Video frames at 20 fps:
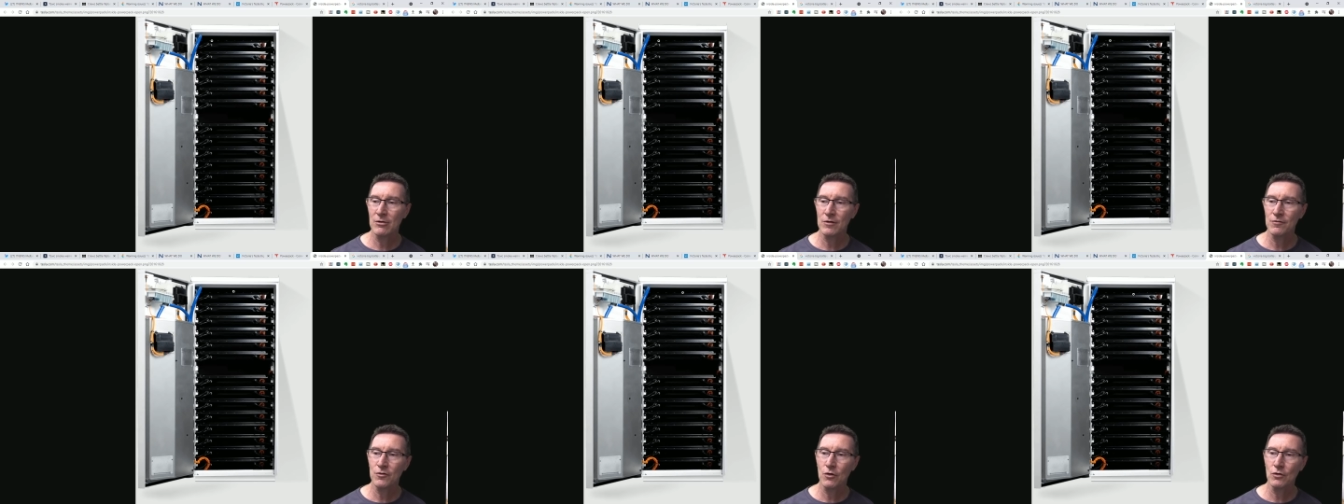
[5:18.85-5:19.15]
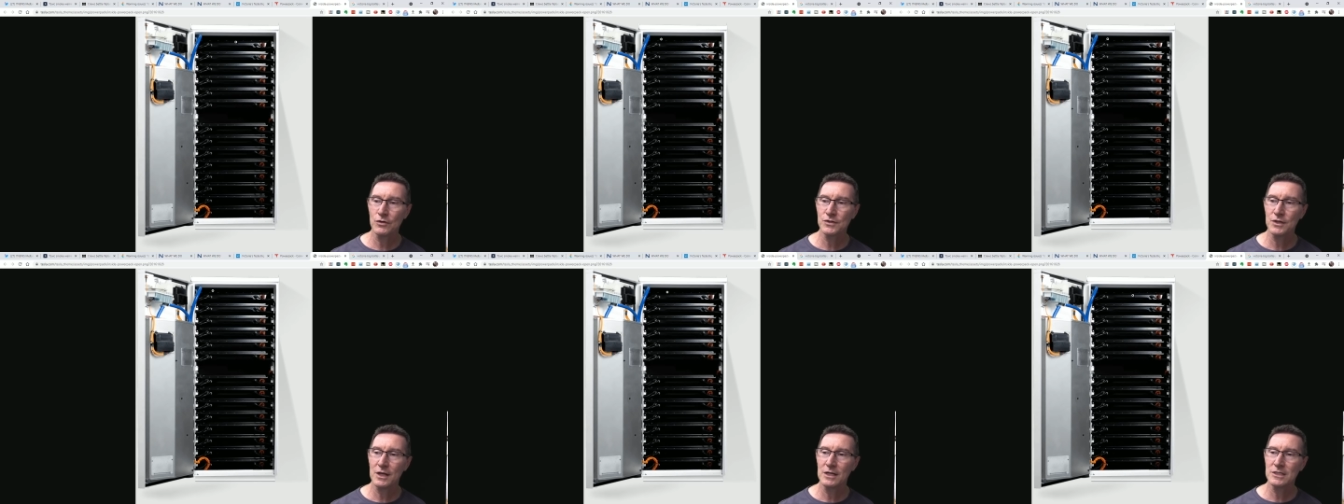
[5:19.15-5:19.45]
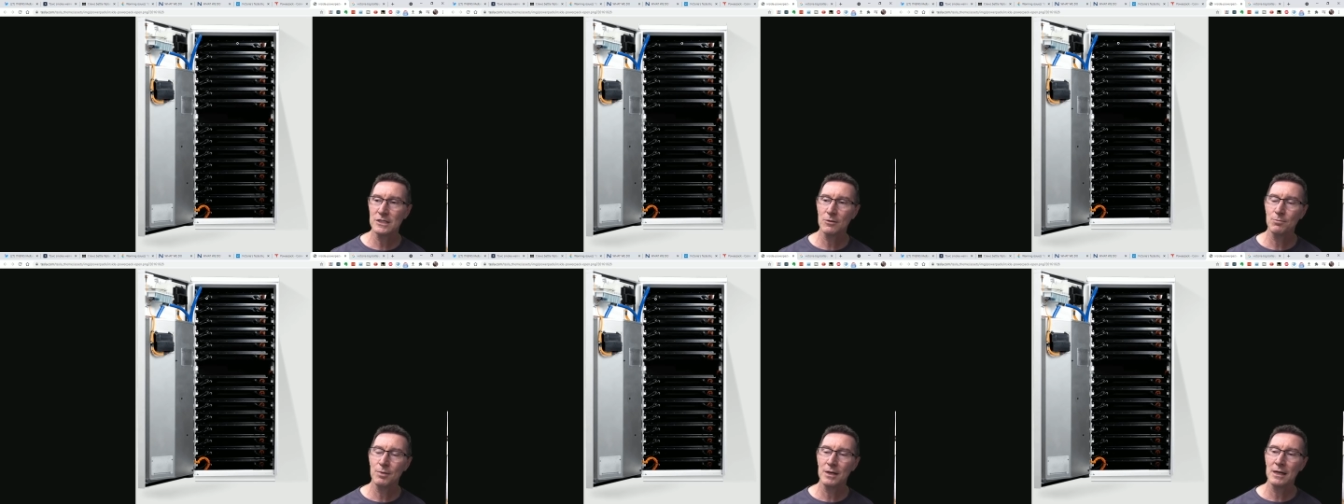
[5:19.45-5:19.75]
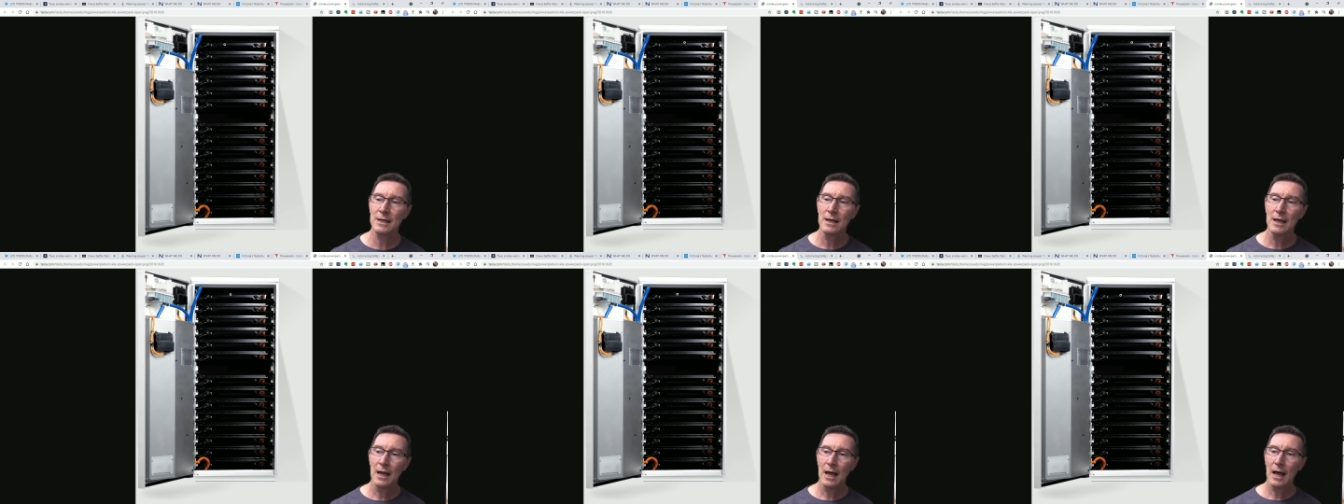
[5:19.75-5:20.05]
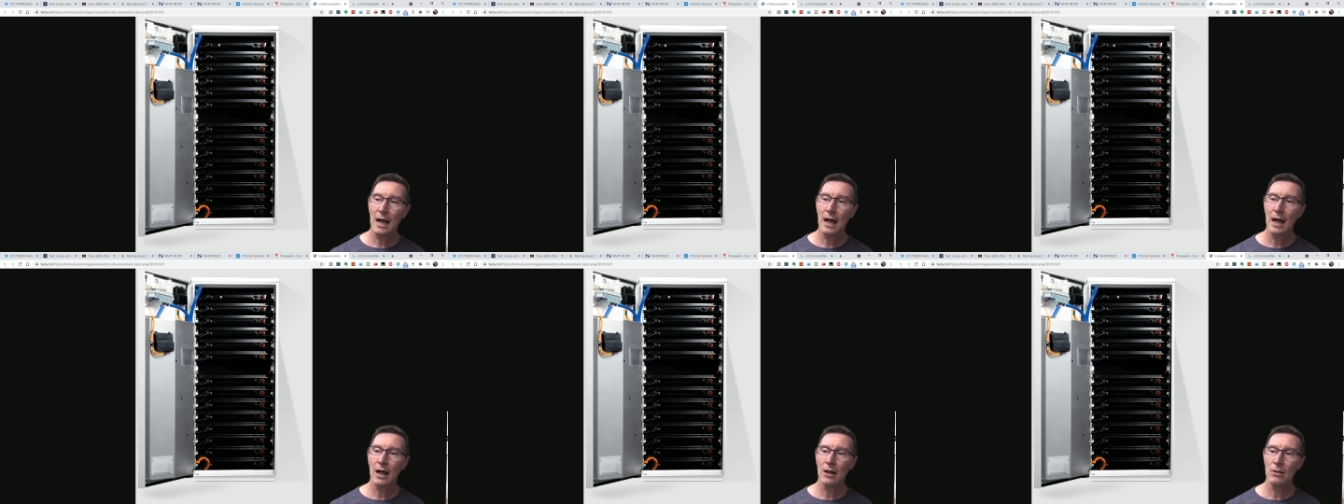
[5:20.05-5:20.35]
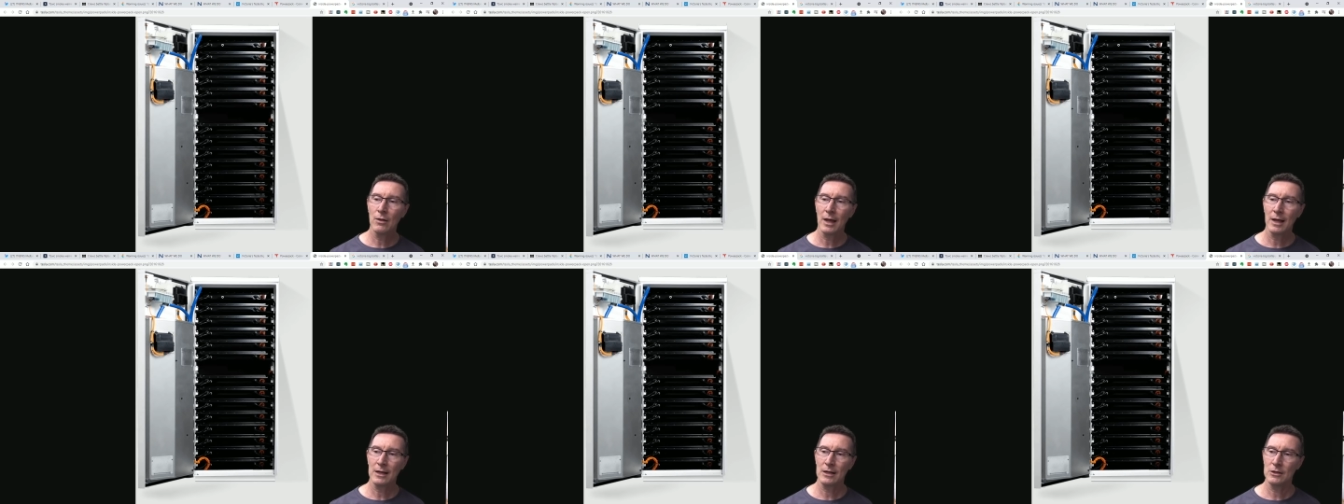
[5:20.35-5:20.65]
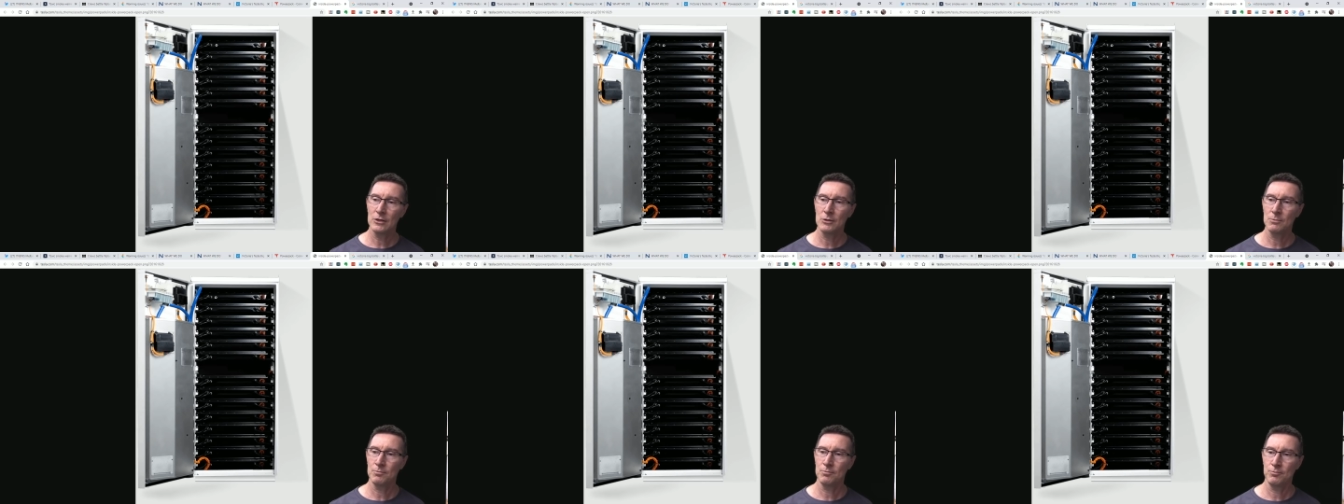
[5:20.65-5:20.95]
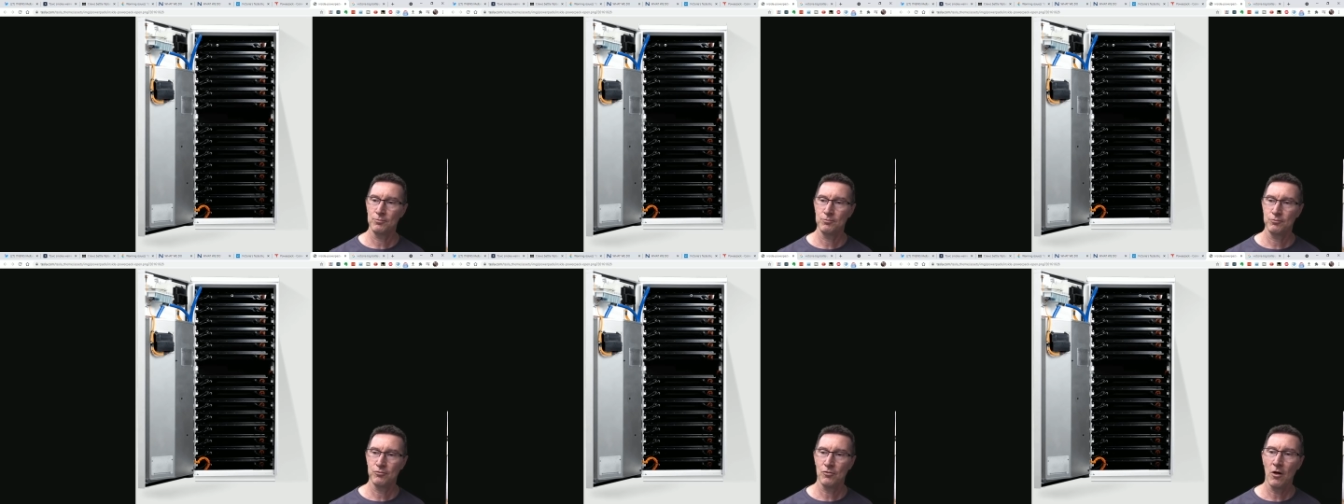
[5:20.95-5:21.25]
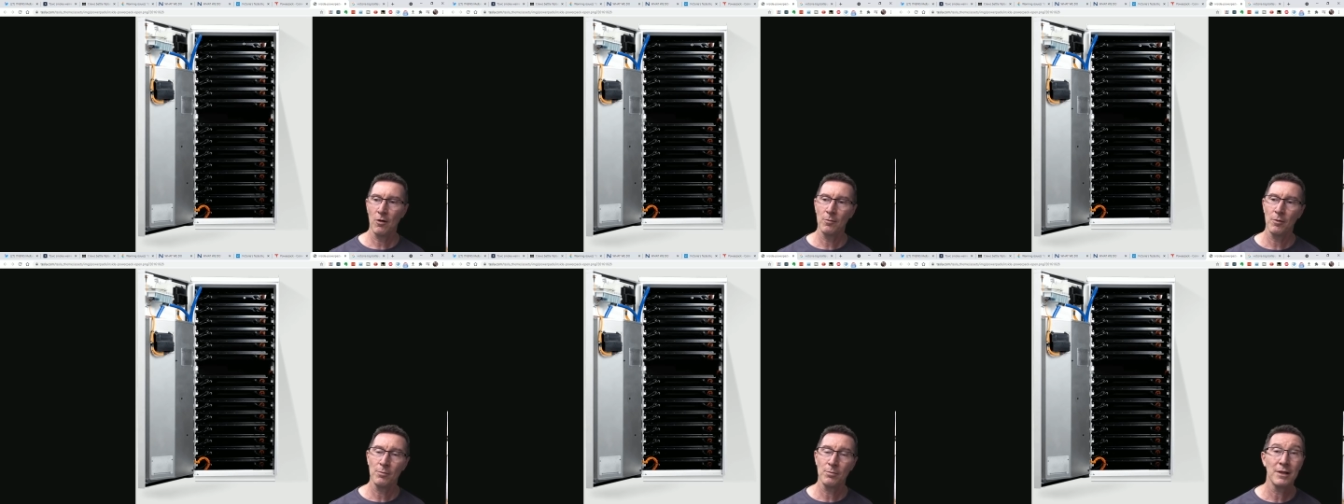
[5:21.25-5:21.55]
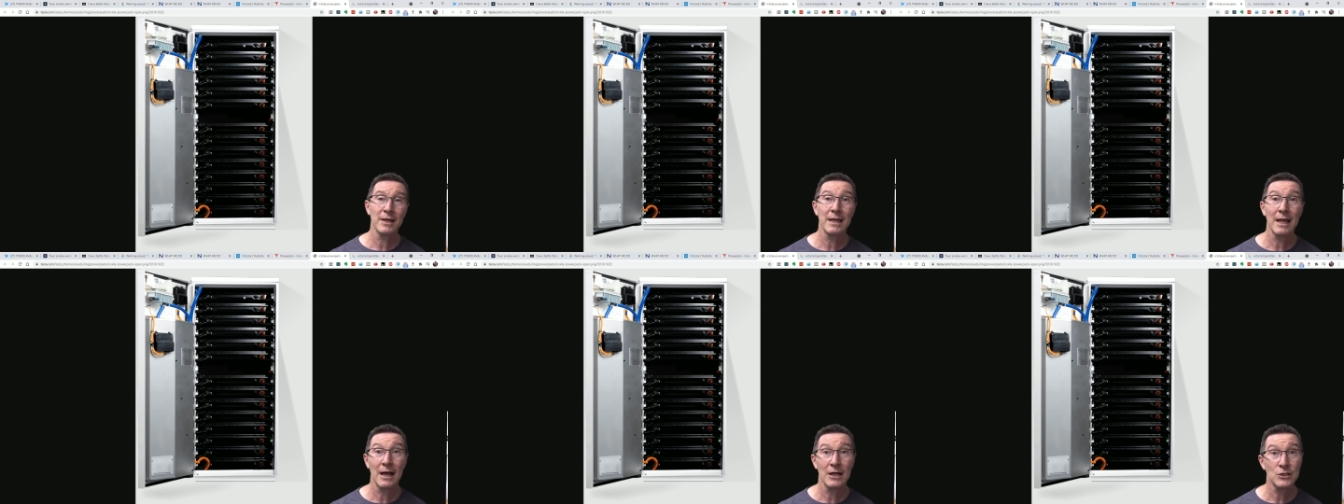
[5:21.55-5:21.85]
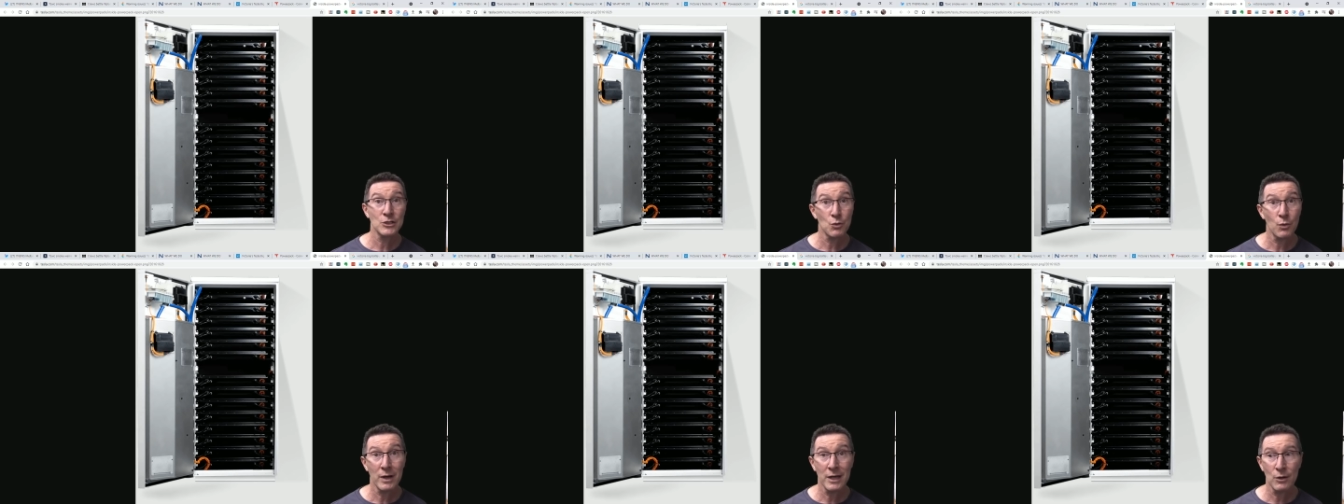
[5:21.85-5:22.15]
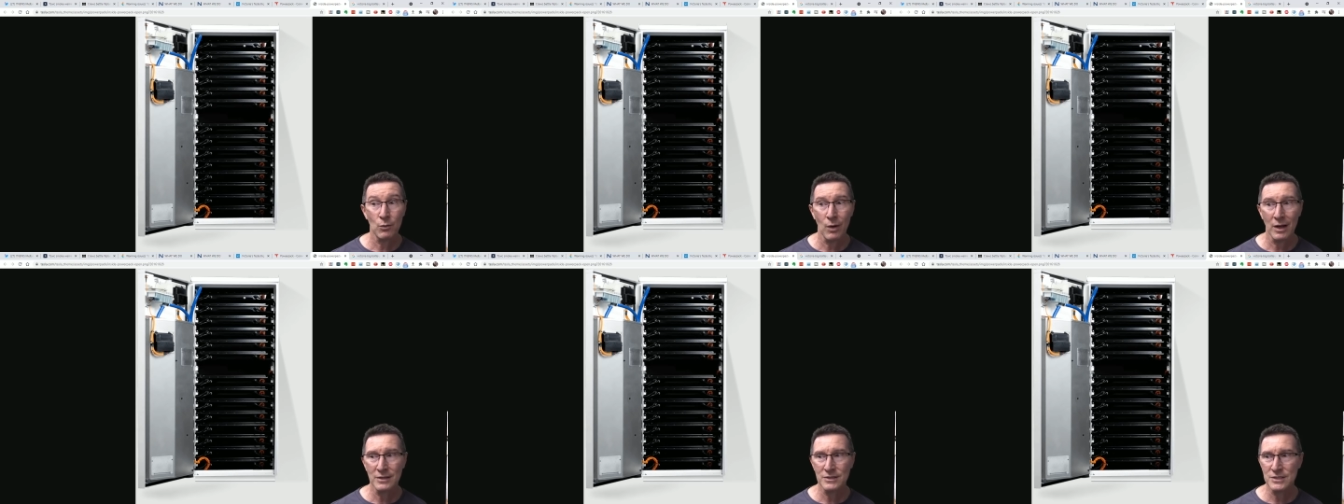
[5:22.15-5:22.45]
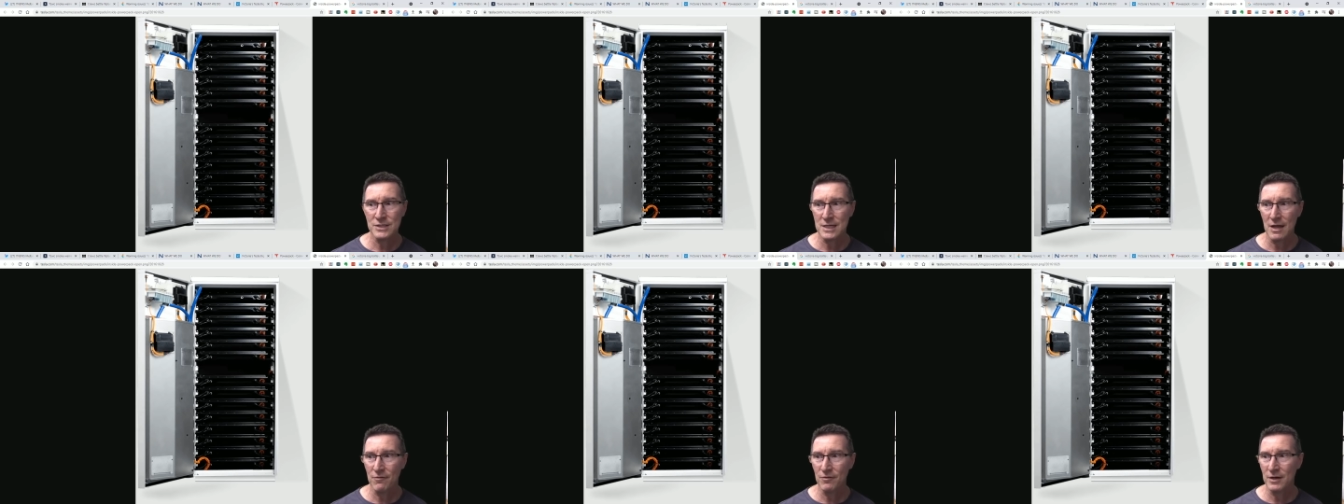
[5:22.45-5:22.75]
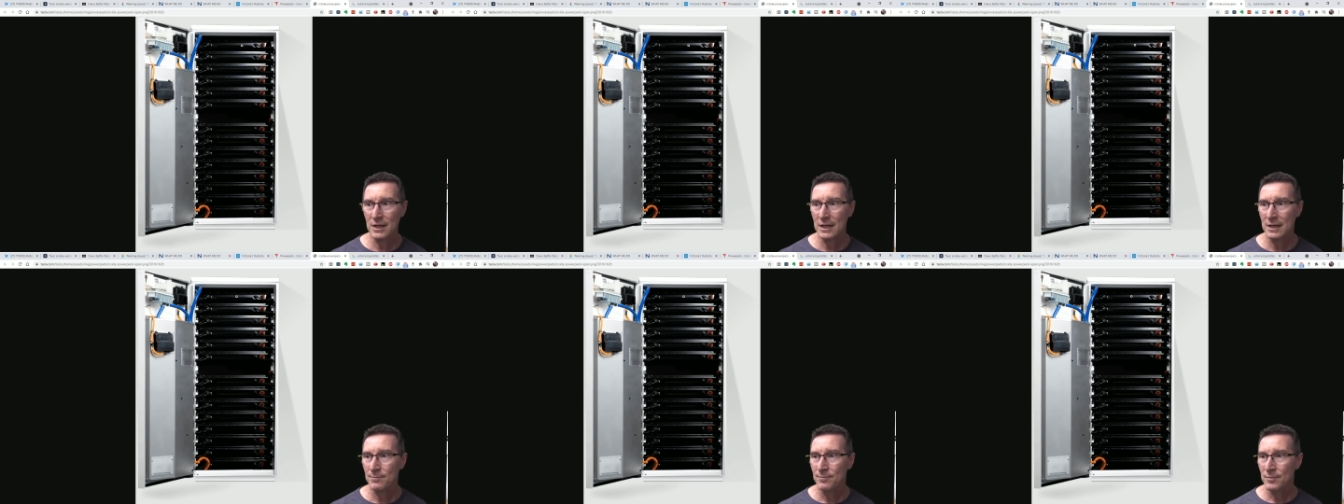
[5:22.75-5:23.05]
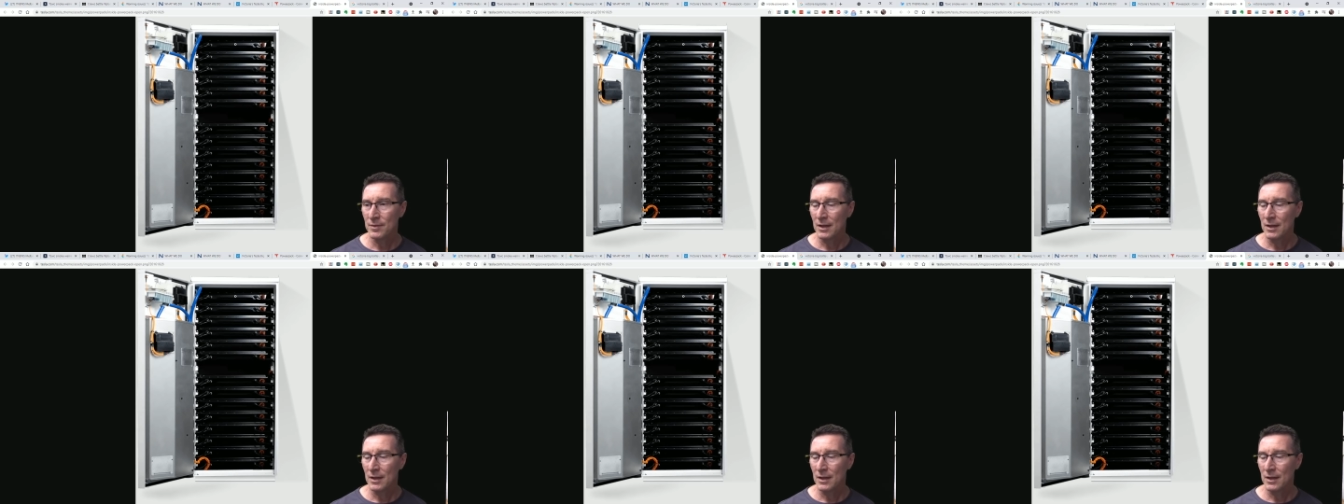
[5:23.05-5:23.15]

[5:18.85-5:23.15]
And of course, these would be uh, like a, uh, probably uh, 2170